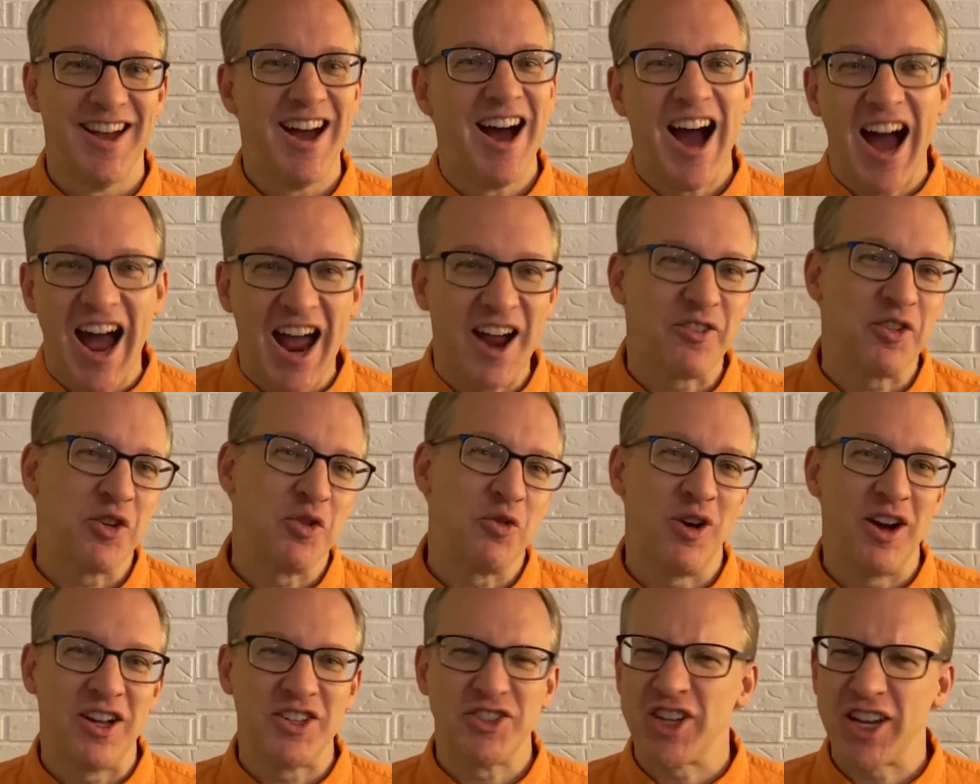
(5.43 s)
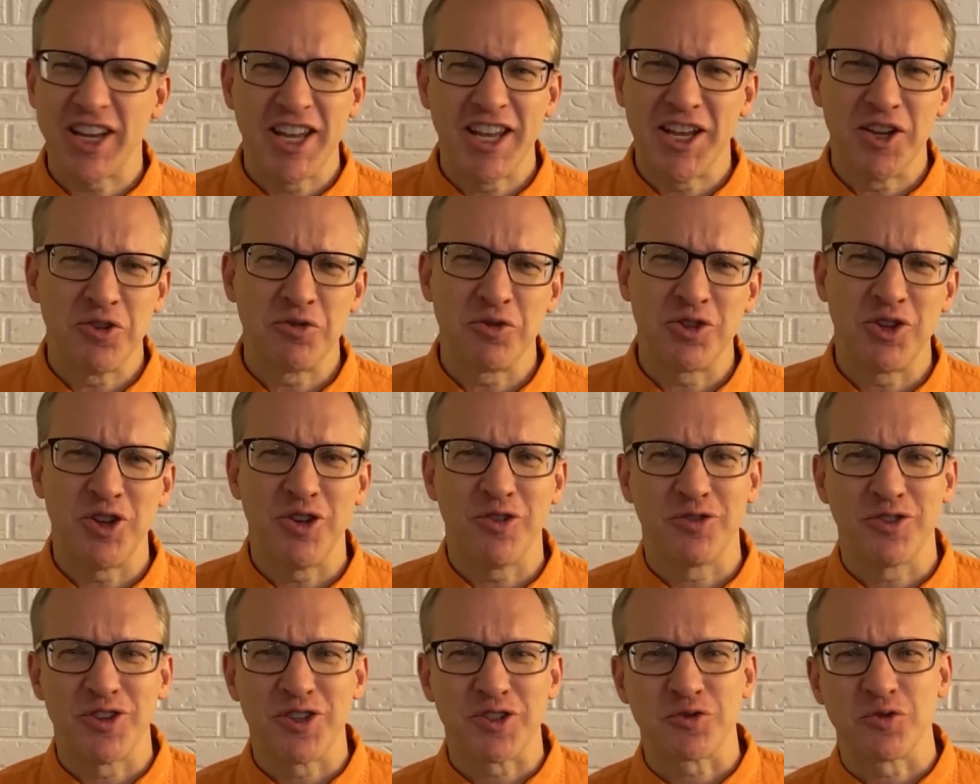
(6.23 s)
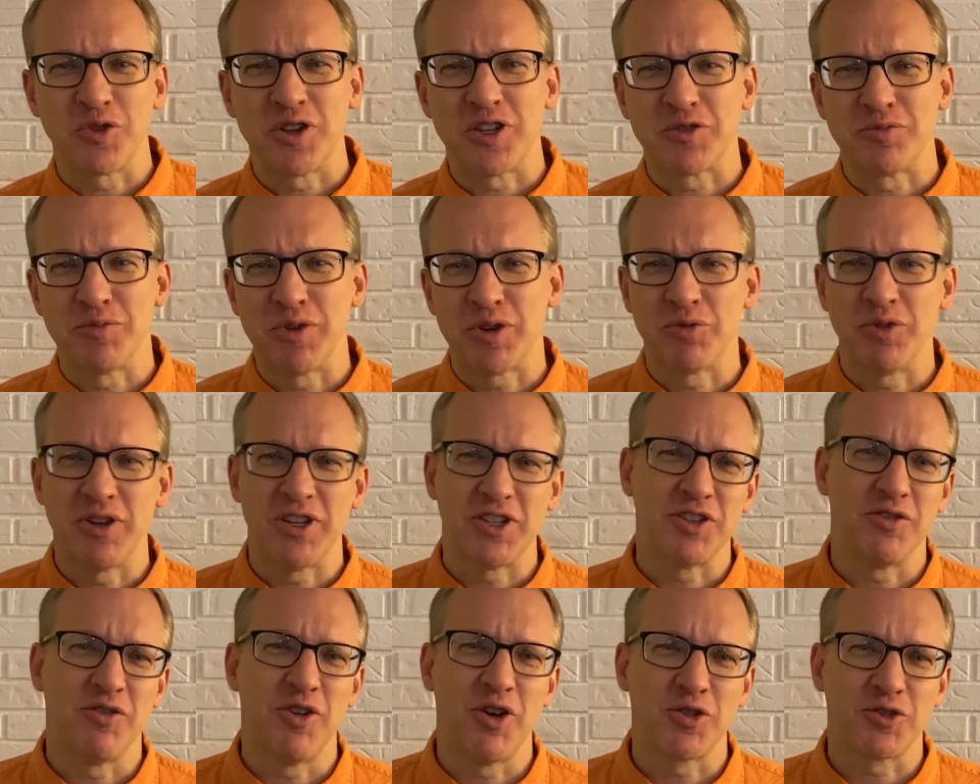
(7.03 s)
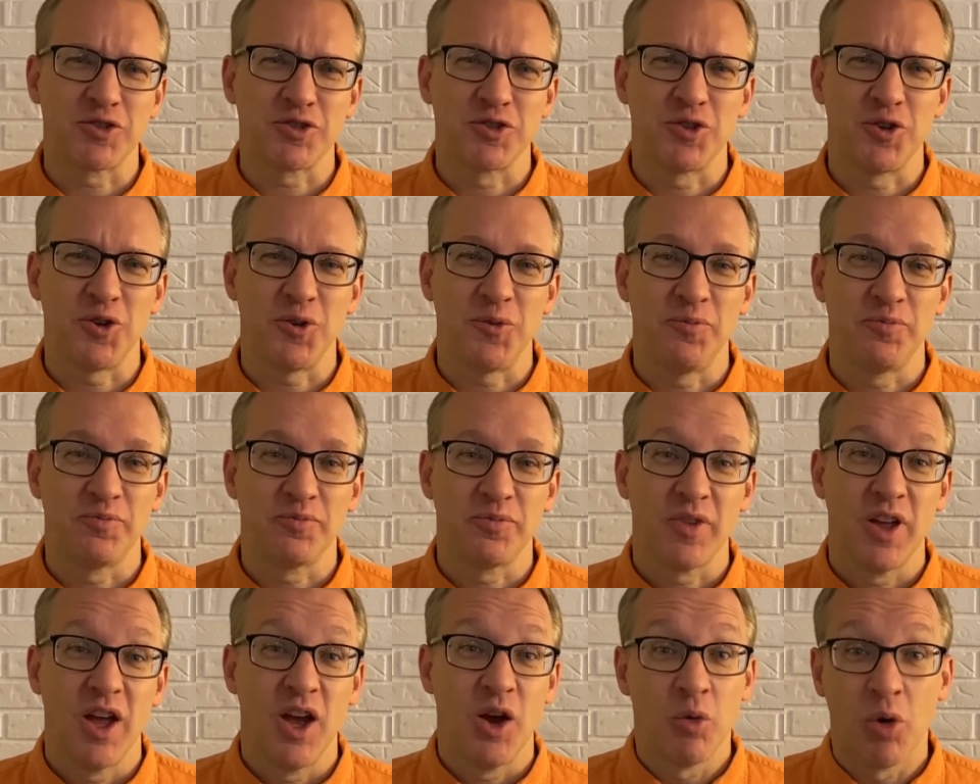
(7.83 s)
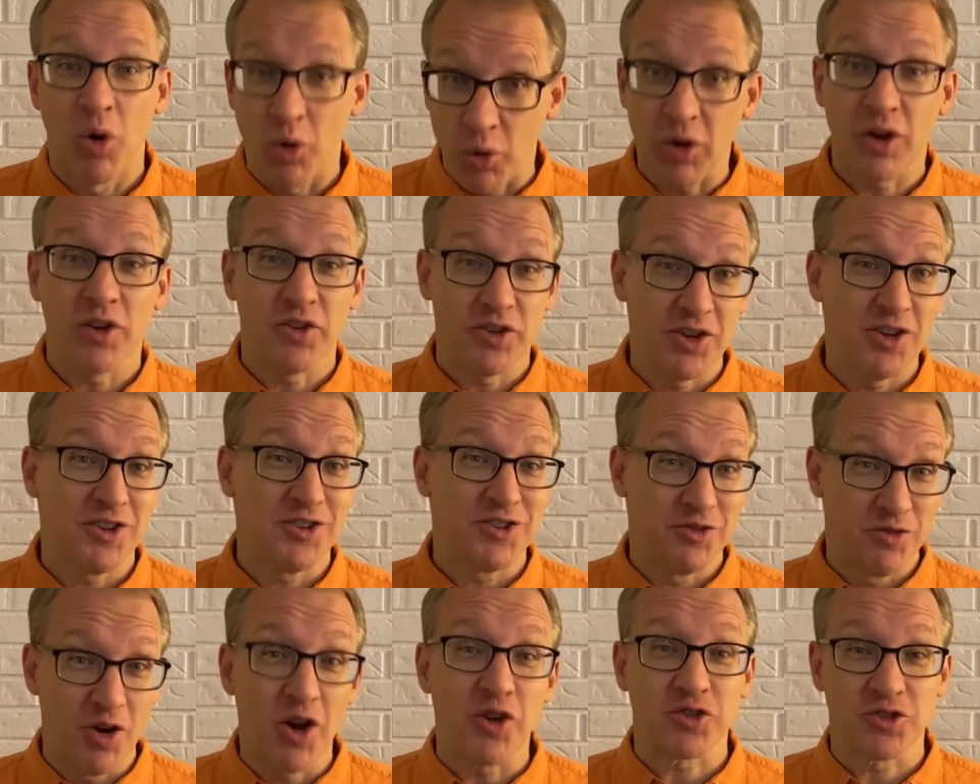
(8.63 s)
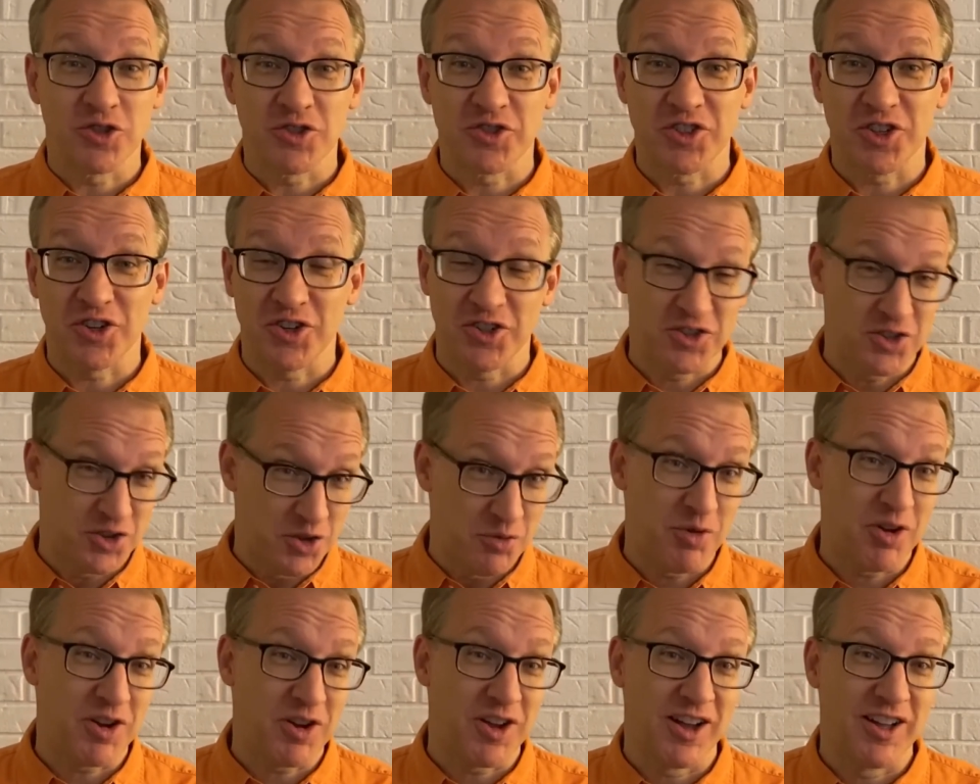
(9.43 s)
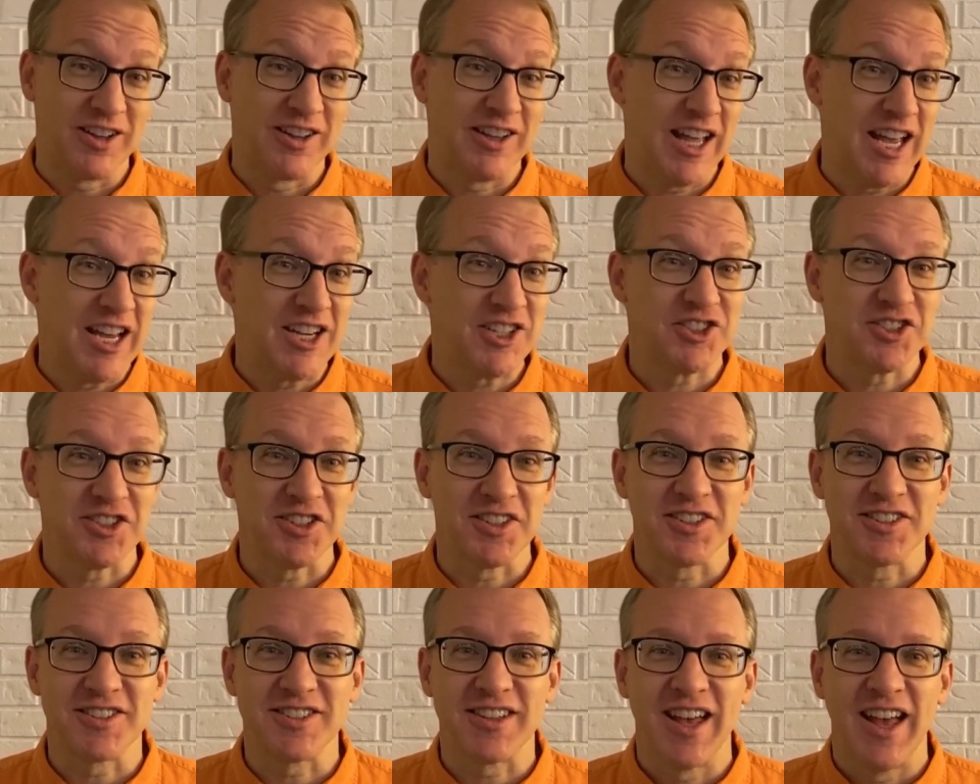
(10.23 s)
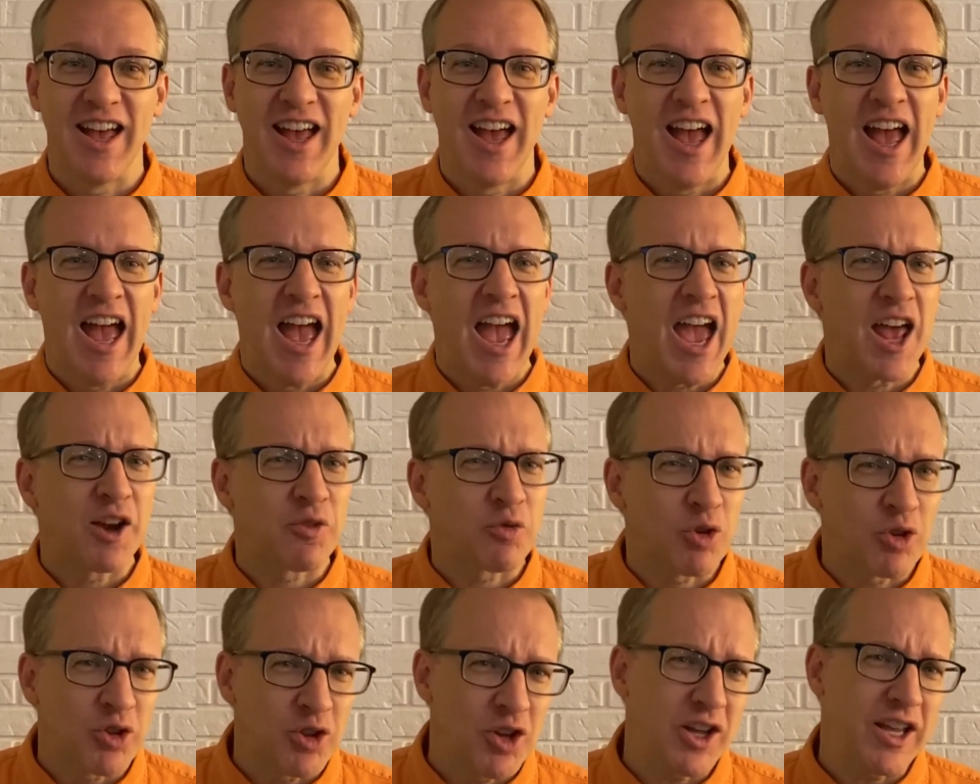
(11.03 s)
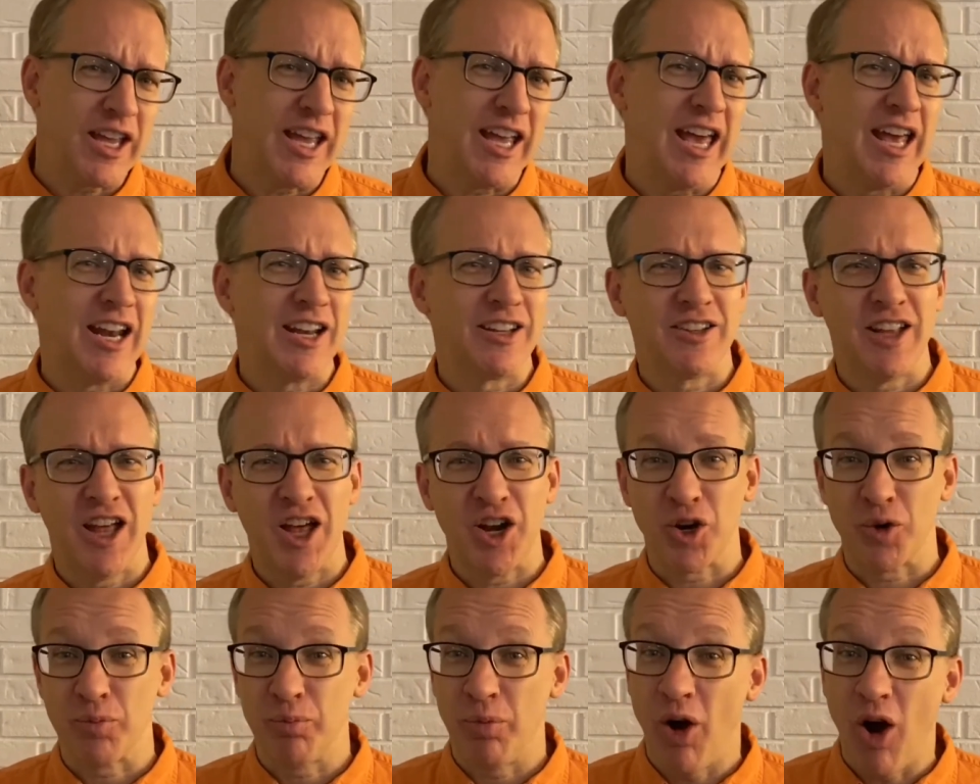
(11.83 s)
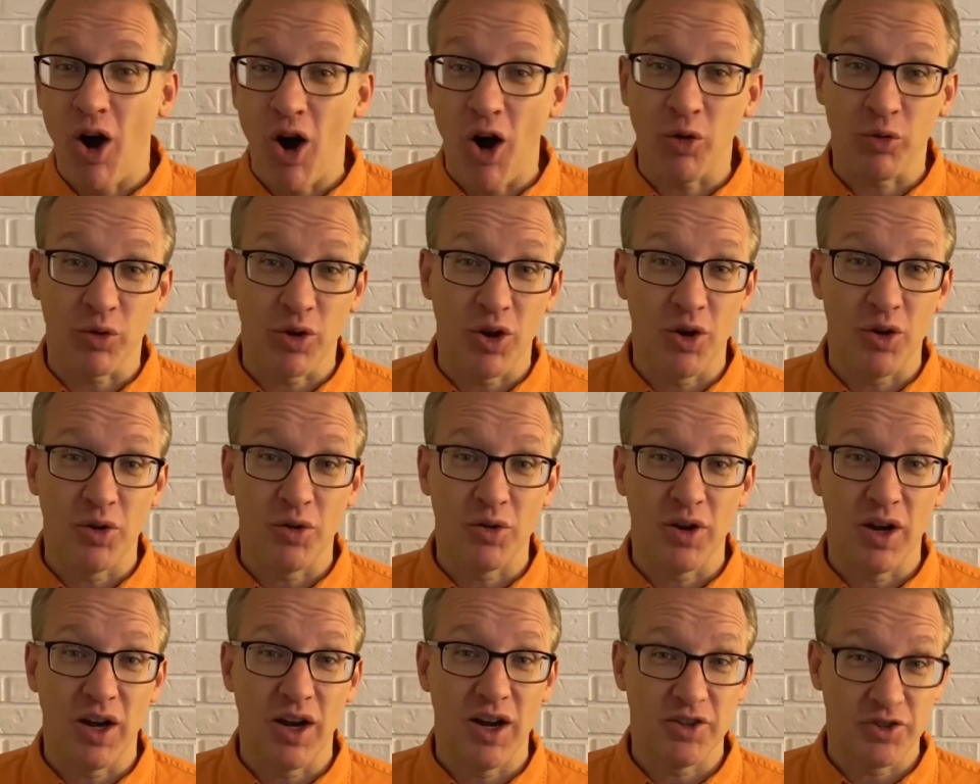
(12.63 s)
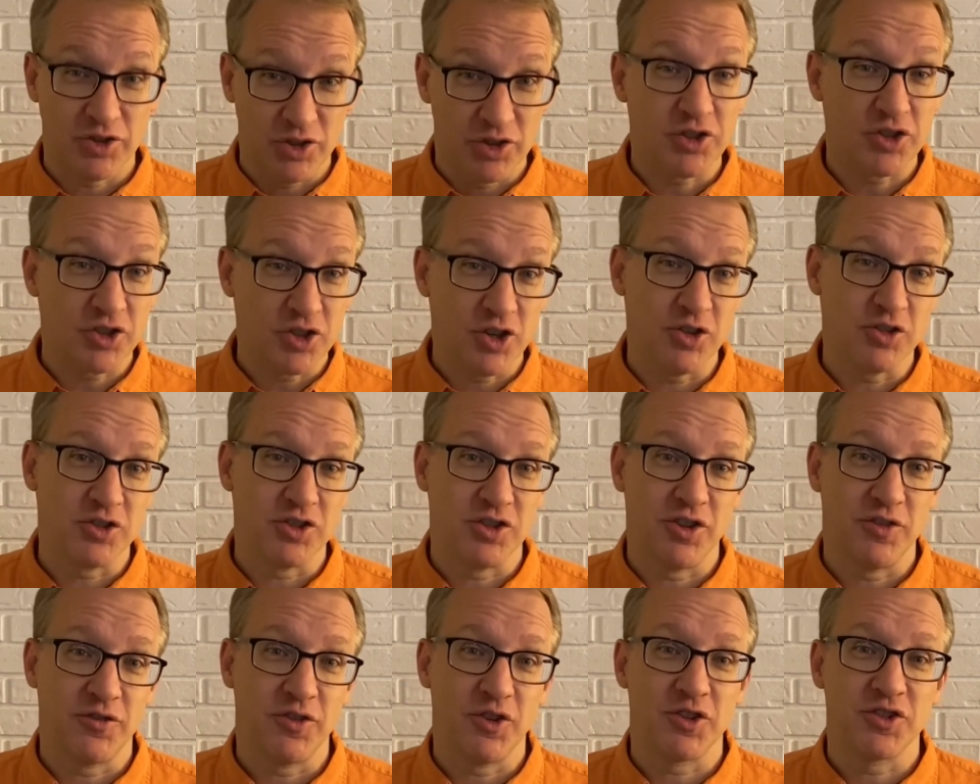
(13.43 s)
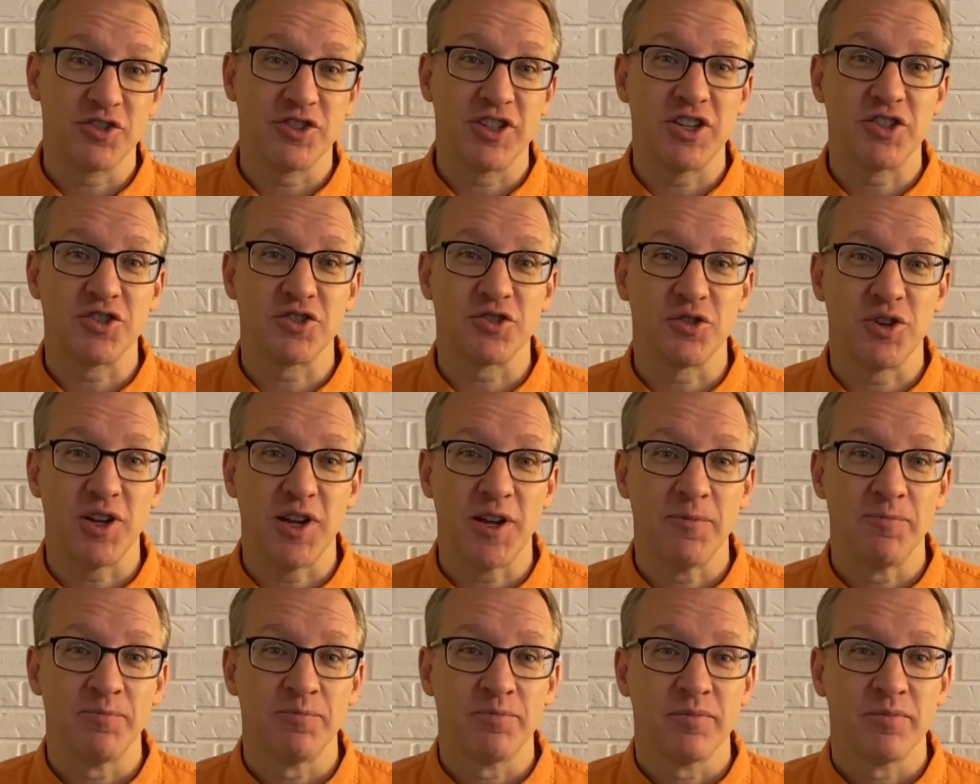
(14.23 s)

Hi, everyone. Checking in with you for this week's midweek devotional. Well, we're in a devotional series on the book of Galatians, and we're looking at a letter Paul wrote uh, to the church in the first century.